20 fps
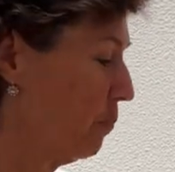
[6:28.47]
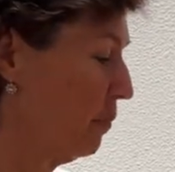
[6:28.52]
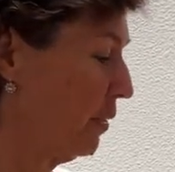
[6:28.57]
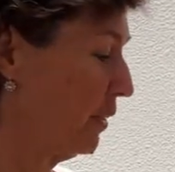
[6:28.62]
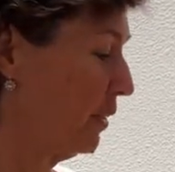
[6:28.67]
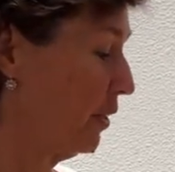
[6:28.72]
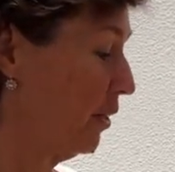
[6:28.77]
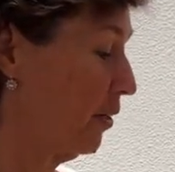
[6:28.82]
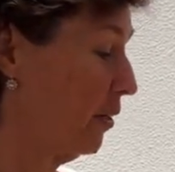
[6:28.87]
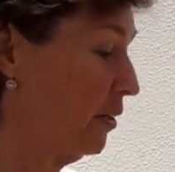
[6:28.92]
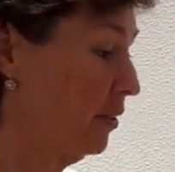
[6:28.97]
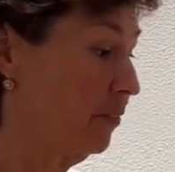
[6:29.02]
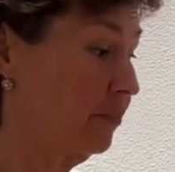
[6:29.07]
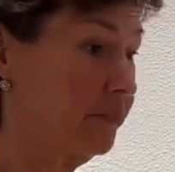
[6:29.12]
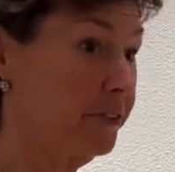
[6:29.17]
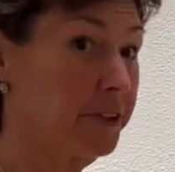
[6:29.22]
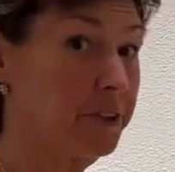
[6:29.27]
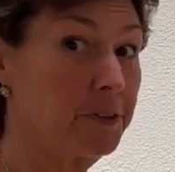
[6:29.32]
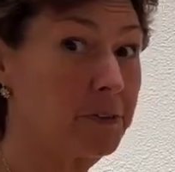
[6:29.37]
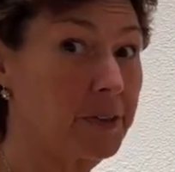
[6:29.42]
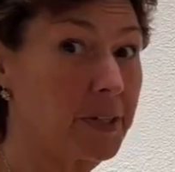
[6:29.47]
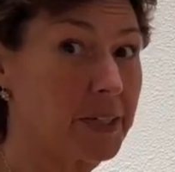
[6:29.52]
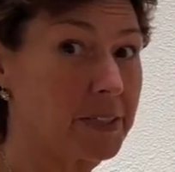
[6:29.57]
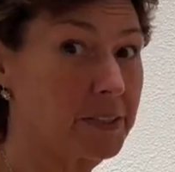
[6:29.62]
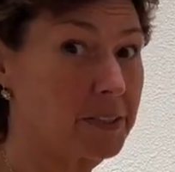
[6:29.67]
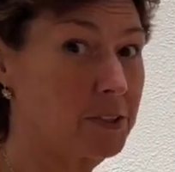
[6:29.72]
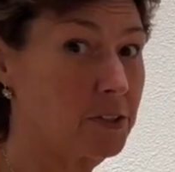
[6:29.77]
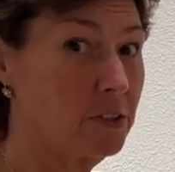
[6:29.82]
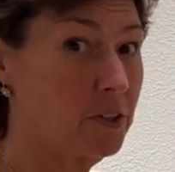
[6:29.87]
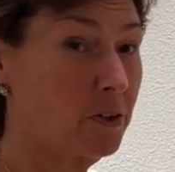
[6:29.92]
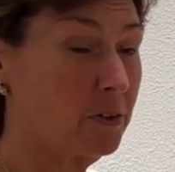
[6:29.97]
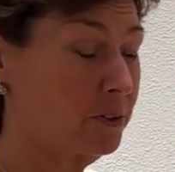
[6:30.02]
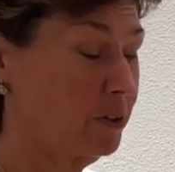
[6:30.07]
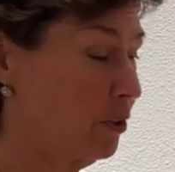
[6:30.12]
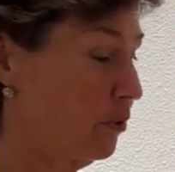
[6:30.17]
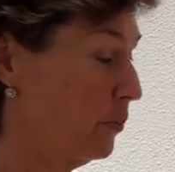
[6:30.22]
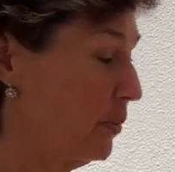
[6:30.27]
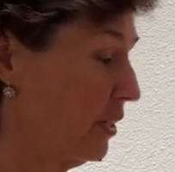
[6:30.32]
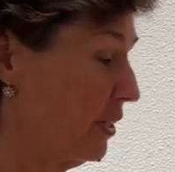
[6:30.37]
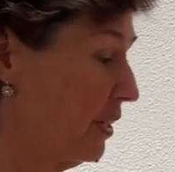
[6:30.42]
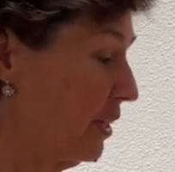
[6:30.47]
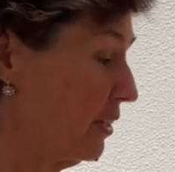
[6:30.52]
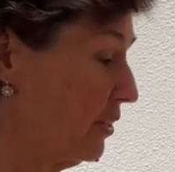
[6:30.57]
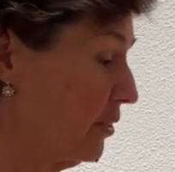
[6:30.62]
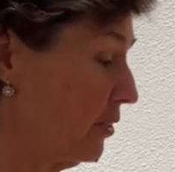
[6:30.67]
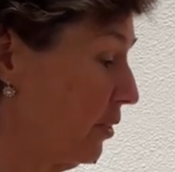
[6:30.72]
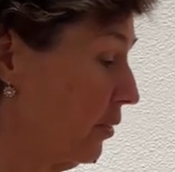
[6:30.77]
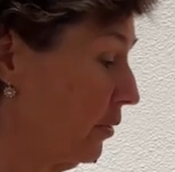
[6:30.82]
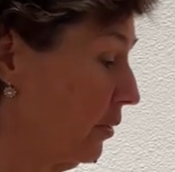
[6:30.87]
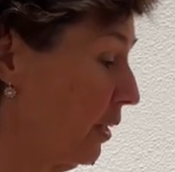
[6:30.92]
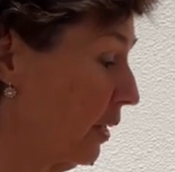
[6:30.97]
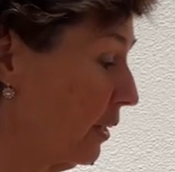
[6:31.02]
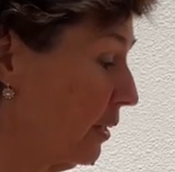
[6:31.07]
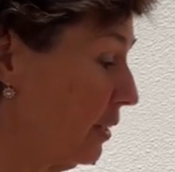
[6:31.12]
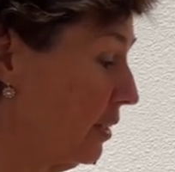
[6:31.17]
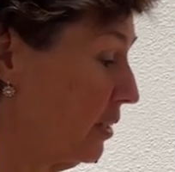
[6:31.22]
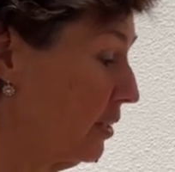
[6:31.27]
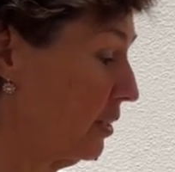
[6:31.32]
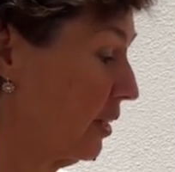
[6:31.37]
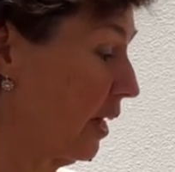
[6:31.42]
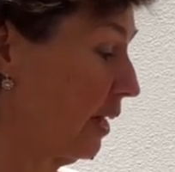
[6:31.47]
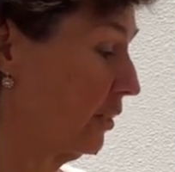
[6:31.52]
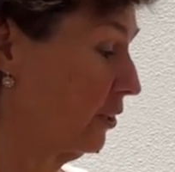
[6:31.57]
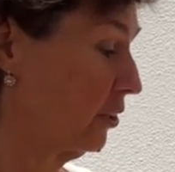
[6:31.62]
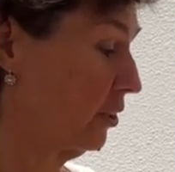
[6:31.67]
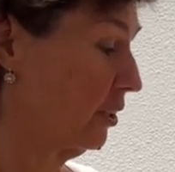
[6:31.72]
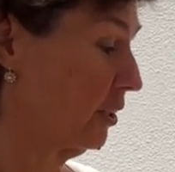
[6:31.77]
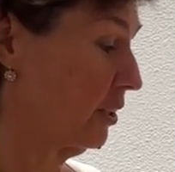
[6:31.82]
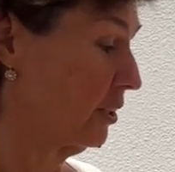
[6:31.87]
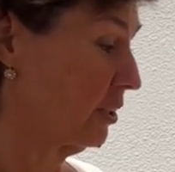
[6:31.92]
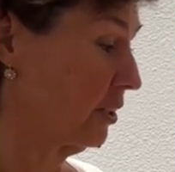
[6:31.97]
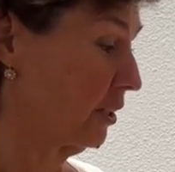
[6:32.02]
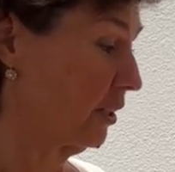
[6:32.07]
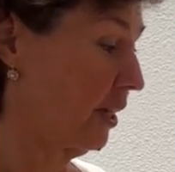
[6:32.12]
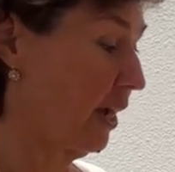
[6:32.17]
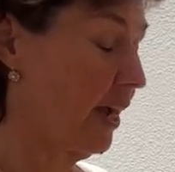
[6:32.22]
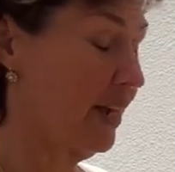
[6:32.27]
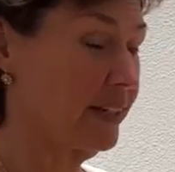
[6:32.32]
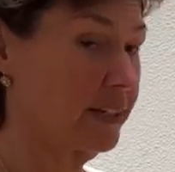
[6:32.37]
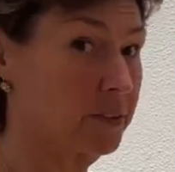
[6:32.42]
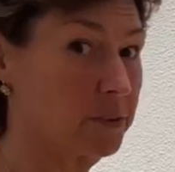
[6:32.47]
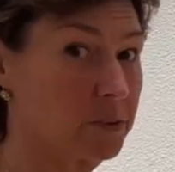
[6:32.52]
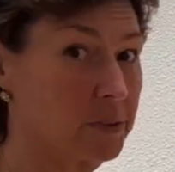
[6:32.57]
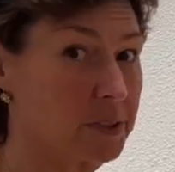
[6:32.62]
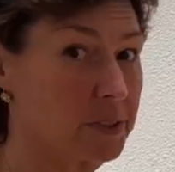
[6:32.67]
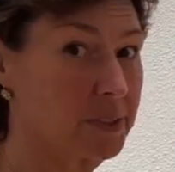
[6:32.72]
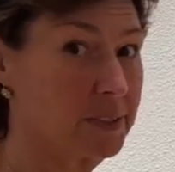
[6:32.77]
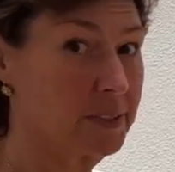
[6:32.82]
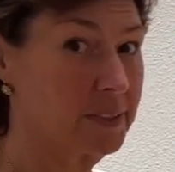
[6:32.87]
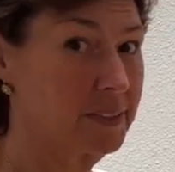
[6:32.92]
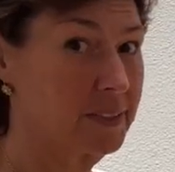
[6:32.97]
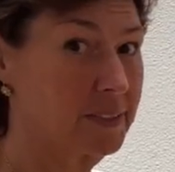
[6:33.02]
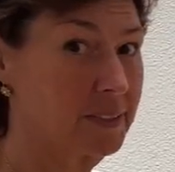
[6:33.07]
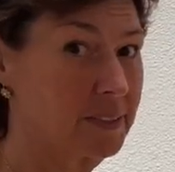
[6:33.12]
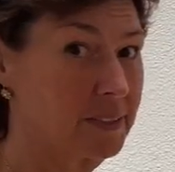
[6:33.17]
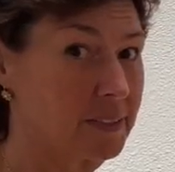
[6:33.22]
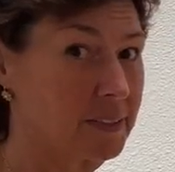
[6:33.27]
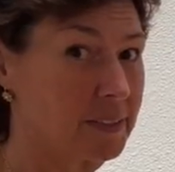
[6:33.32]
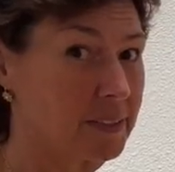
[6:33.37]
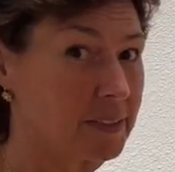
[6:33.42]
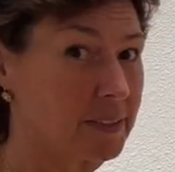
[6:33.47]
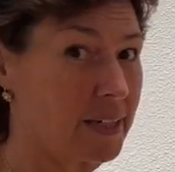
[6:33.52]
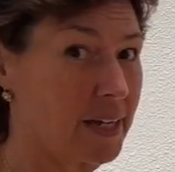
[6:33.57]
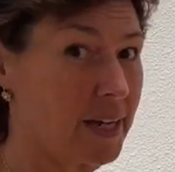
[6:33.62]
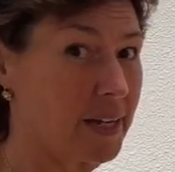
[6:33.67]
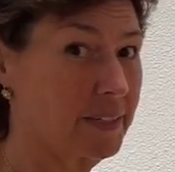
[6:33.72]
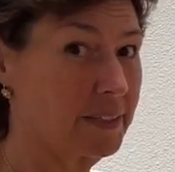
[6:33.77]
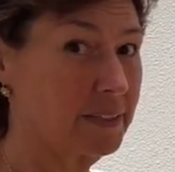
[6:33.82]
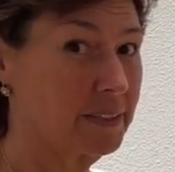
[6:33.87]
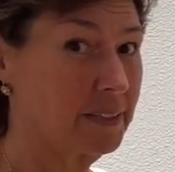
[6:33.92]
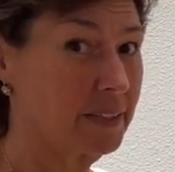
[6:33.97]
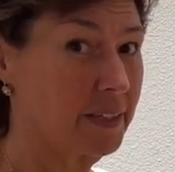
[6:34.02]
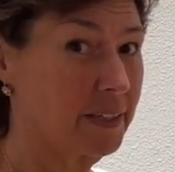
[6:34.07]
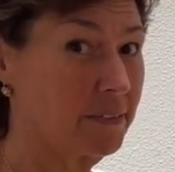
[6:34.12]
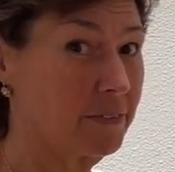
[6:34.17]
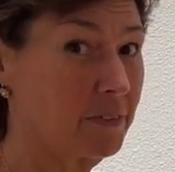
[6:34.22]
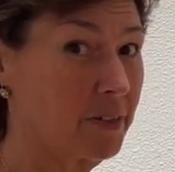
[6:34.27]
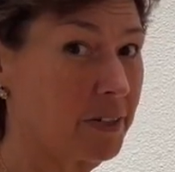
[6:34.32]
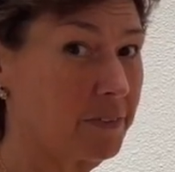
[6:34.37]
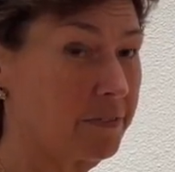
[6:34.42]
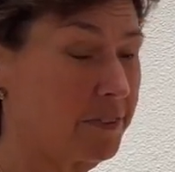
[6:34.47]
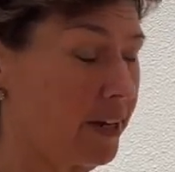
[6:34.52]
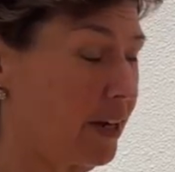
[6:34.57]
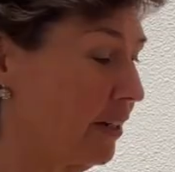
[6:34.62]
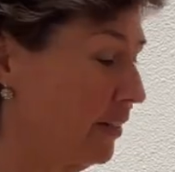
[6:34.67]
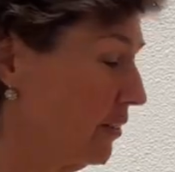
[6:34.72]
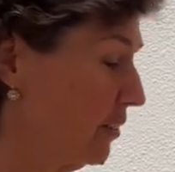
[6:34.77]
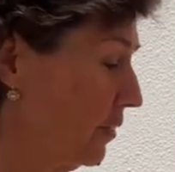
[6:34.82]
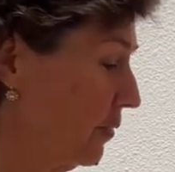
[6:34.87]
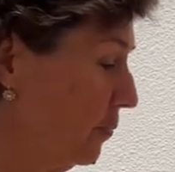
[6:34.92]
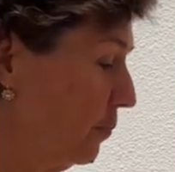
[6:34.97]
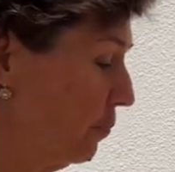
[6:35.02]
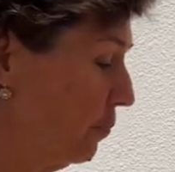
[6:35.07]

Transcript: But there are a few that nobody does know, like this actually is a coyote, not a red fox.